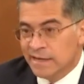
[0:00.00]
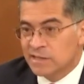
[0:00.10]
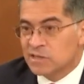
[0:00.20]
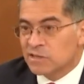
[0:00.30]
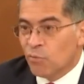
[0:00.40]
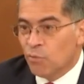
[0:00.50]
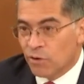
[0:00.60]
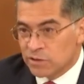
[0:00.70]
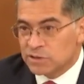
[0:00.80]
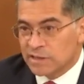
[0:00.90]
It is
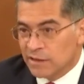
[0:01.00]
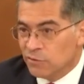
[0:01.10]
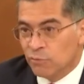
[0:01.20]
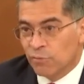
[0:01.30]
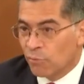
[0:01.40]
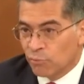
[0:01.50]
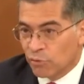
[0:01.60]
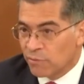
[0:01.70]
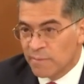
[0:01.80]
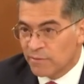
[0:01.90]
worse, and
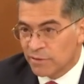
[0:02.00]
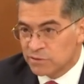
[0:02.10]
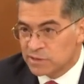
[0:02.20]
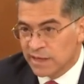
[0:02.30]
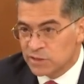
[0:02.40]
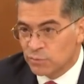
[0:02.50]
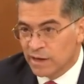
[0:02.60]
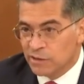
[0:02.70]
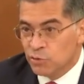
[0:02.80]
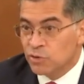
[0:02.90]
you will remember those
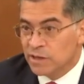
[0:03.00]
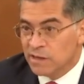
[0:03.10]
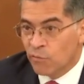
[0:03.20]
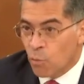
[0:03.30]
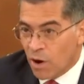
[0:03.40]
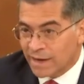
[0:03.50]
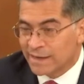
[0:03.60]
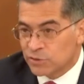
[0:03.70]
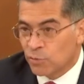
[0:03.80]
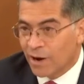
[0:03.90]
days when you couldn't even
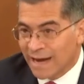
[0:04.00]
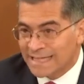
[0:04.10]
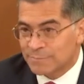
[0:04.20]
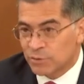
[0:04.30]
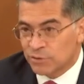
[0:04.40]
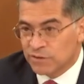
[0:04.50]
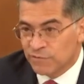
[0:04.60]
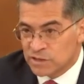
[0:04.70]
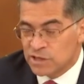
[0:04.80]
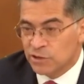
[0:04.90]
walk into a
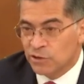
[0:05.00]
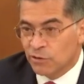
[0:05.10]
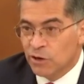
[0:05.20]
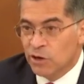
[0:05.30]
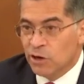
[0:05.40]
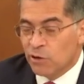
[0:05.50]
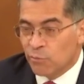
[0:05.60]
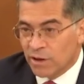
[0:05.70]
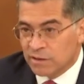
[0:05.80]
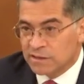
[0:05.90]
hospital to visit your
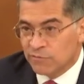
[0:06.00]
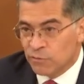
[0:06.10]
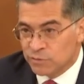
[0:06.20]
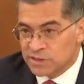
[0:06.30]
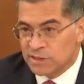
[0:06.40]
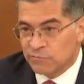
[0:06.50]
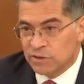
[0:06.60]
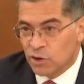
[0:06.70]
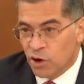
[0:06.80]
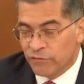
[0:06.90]
relative who was
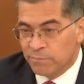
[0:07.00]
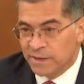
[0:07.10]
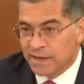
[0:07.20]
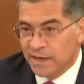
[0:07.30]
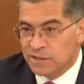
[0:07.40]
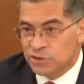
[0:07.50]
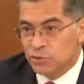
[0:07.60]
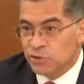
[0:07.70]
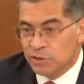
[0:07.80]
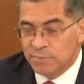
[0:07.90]
sick with COVID
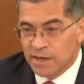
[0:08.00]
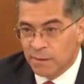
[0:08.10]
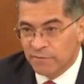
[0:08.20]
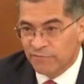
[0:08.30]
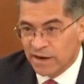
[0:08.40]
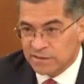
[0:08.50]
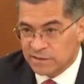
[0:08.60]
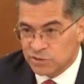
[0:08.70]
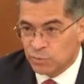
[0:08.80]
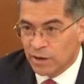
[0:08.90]
because you could become
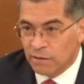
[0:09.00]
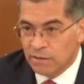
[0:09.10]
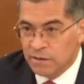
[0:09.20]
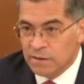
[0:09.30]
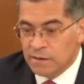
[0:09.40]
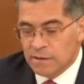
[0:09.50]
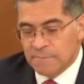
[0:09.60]
infected as well.